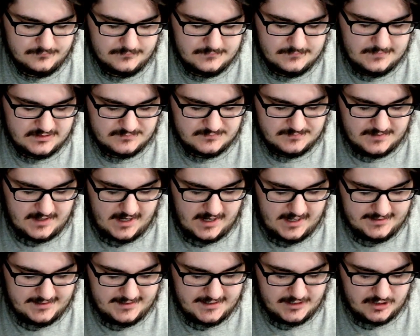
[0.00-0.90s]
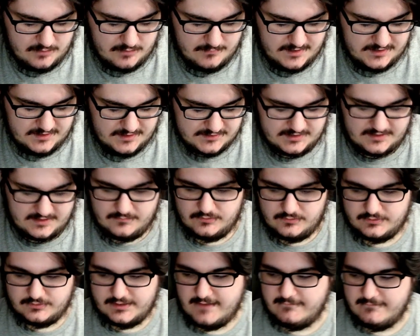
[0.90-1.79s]
It's been kind of hit or miss, and I
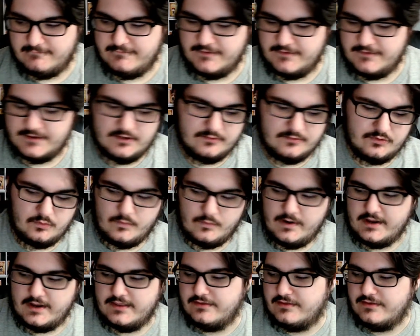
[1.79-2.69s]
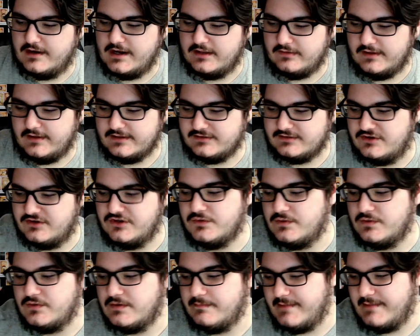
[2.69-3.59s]
really haven't figured out the way that I like to do
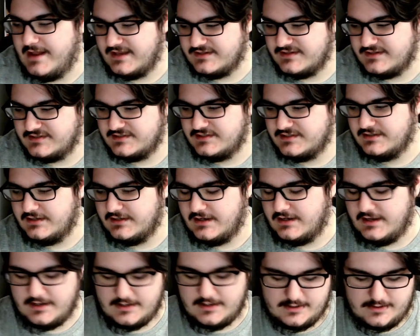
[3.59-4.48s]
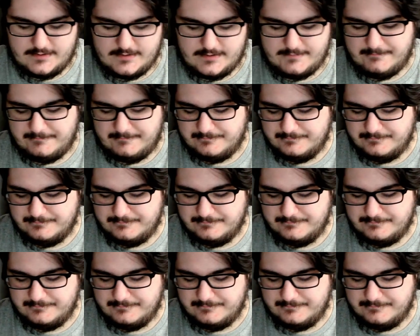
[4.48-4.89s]
it best. Um,